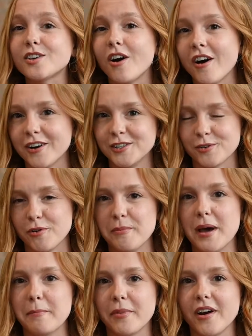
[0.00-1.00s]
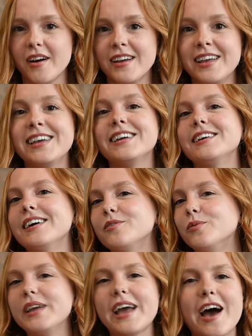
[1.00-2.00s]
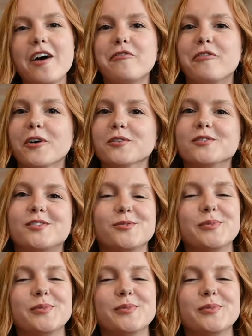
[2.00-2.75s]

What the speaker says: hard to remember. We have phones.